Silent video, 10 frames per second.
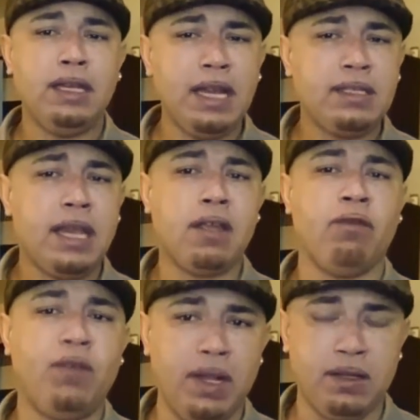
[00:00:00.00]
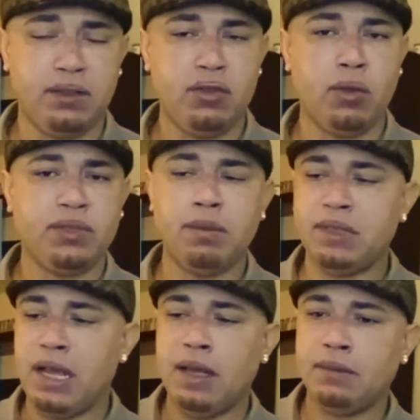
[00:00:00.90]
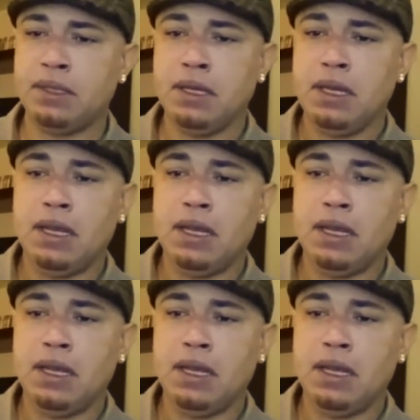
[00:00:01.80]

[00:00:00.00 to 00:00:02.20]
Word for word: They take offense. You know, sometimes.